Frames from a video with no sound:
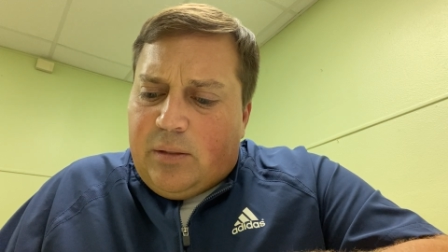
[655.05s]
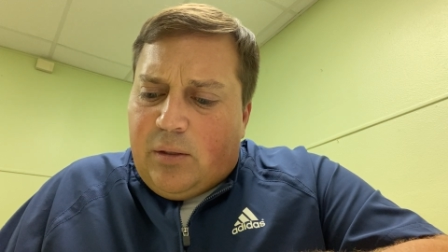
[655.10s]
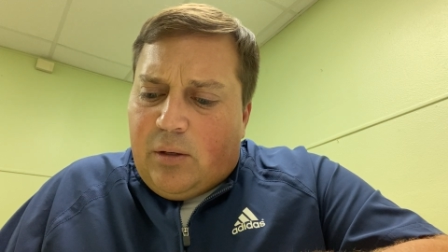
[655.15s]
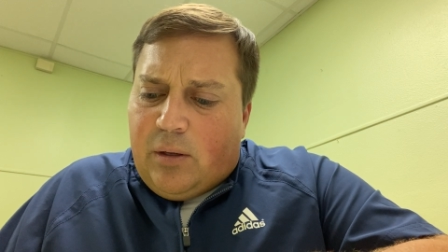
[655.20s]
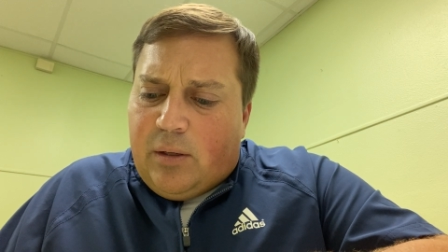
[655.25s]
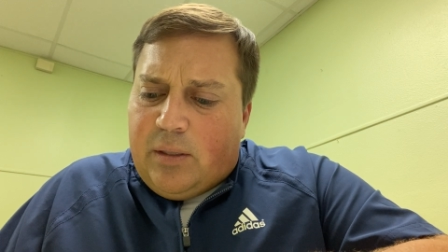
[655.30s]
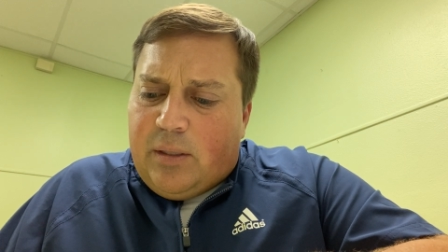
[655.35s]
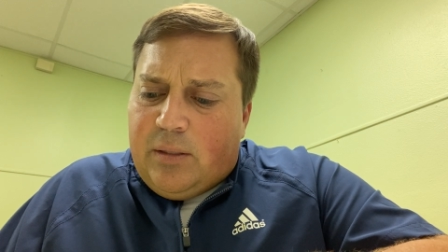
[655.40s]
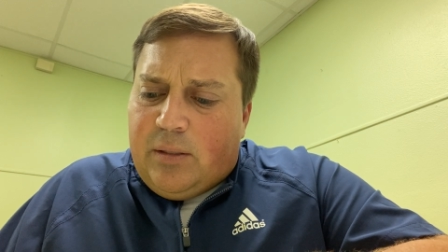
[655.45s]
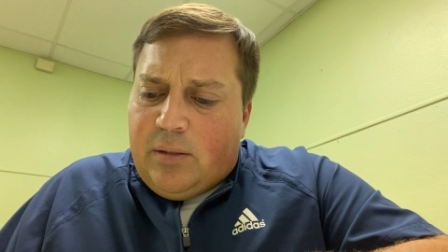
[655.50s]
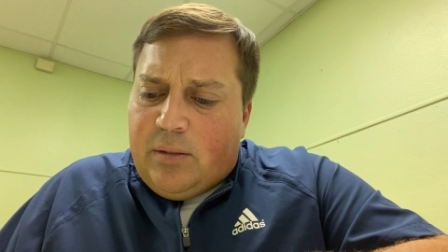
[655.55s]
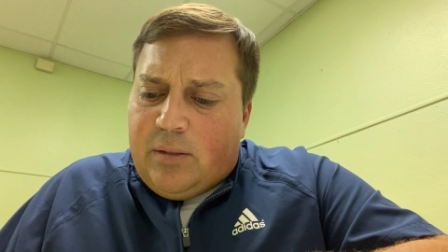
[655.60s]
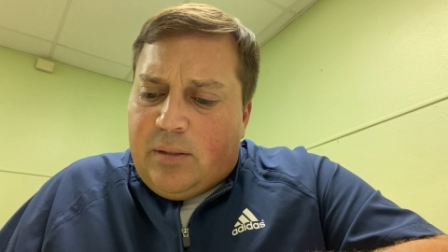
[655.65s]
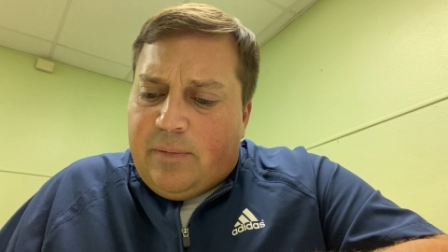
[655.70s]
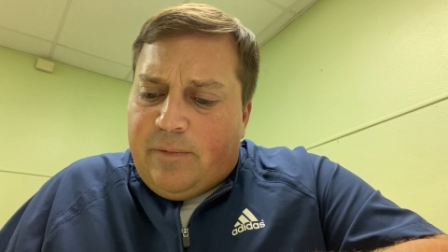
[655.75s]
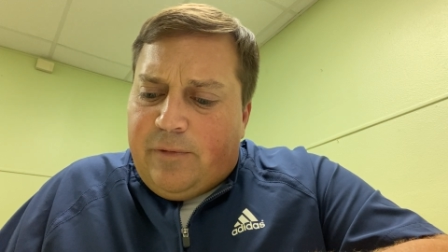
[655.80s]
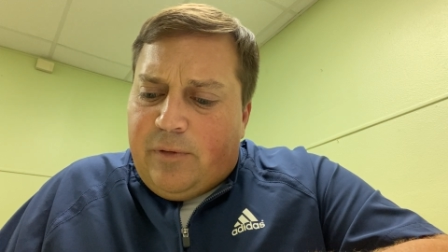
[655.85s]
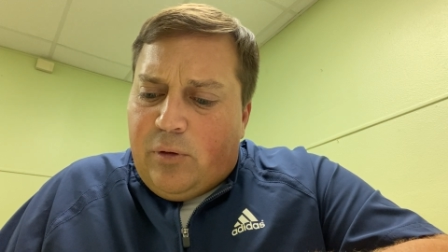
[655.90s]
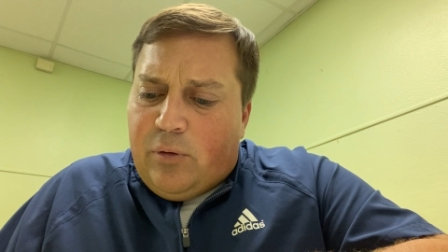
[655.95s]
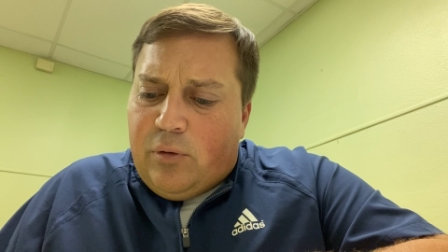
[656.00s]
talking to
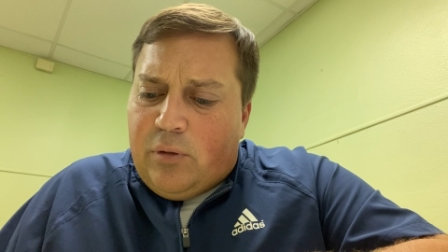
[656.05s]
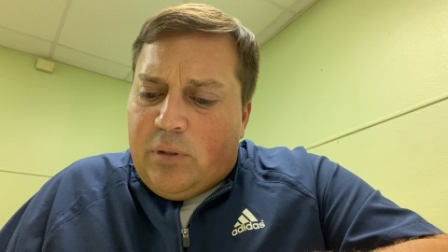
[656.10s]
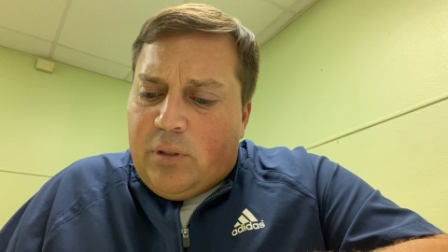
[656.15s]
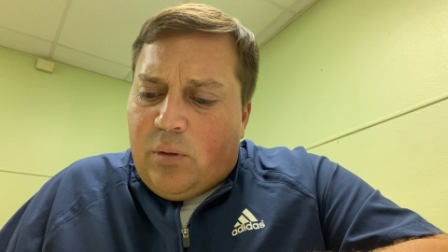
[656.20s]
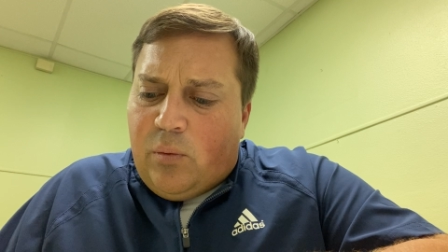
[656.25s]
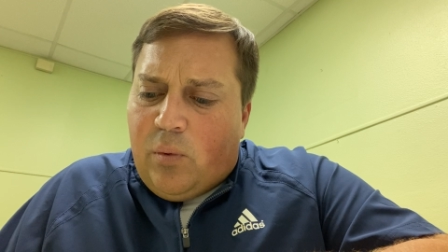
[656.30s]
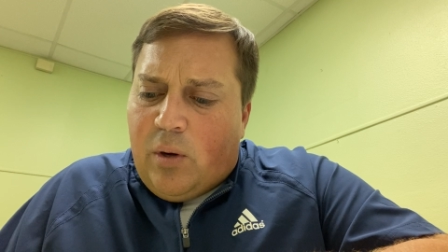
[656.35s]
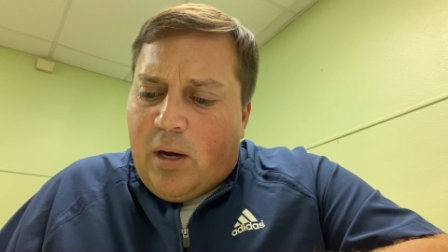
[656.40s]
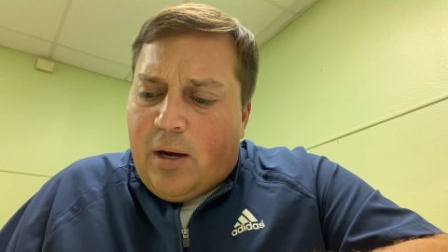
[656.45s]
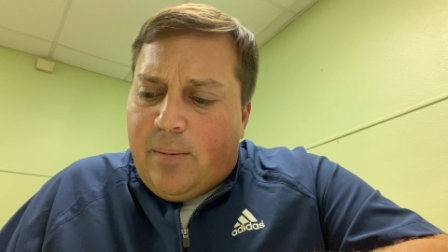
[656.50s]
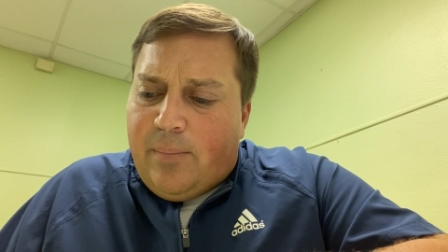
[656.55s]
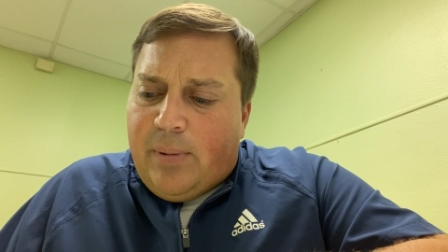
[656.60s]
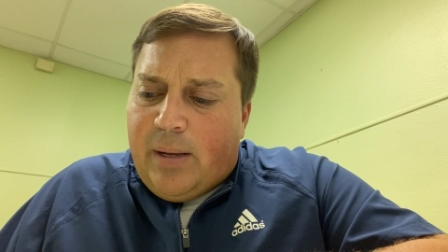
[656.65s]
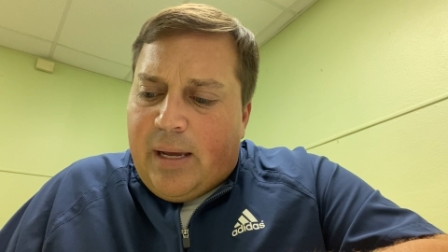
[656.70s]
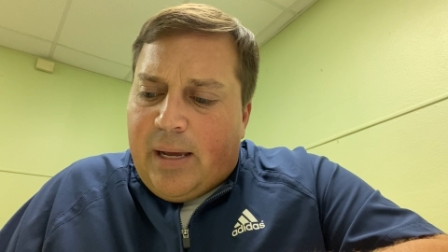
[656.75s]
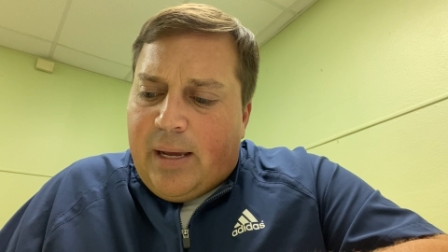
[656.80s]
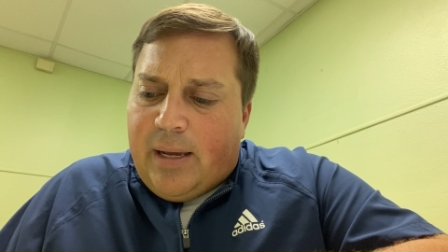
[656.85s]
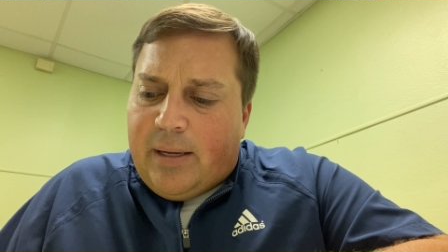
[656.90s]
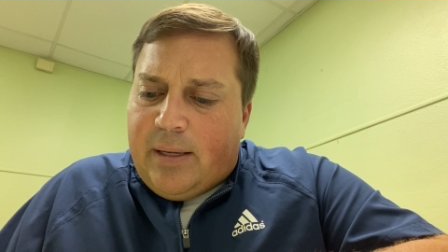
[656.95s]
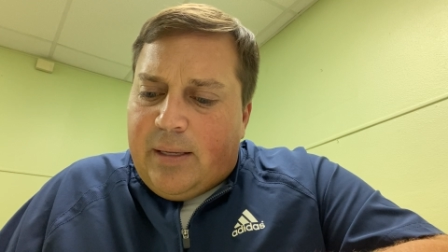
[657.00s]
some folks a while
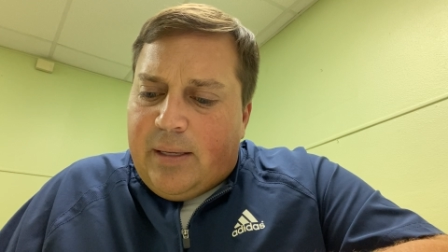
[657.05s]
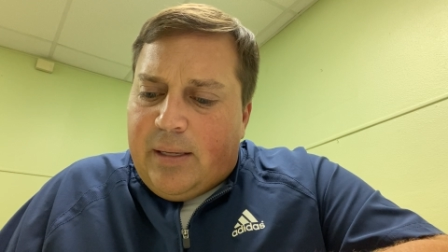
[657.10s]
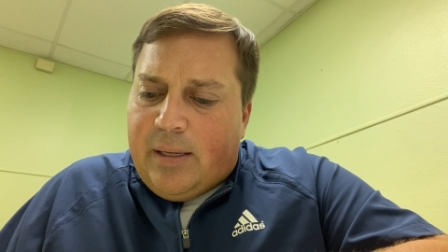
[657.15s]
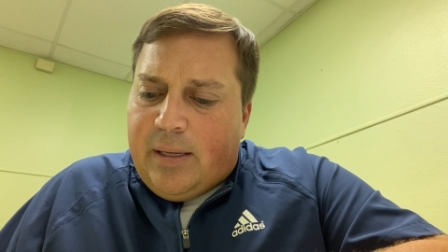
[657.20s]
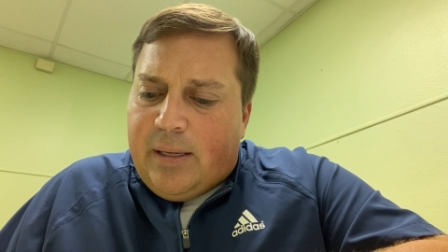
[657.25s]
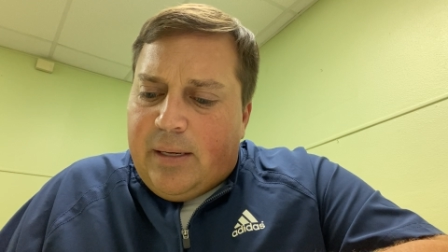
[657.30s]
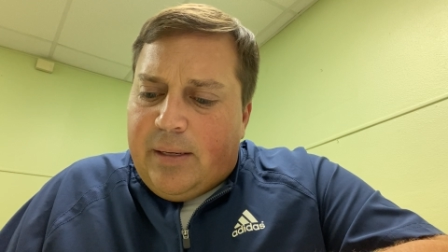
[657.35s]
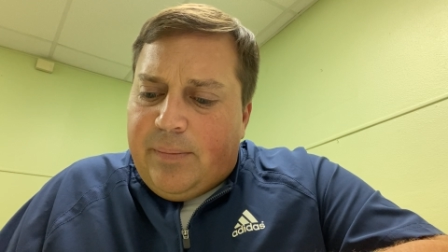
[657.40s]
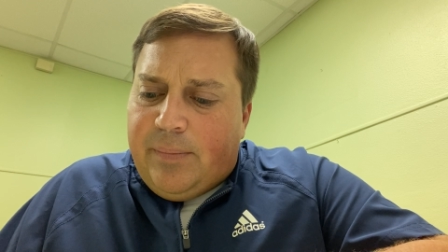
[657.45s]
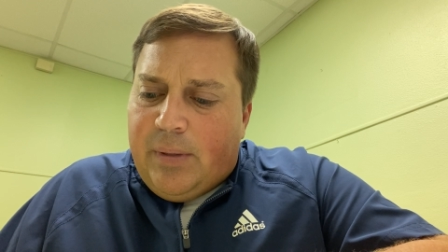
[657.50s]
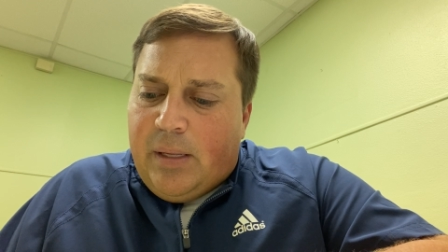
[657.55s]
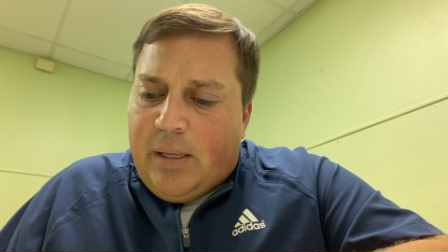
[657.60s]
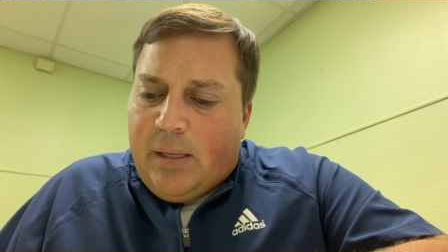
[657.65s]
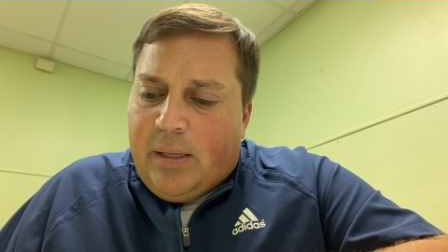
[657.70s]
back and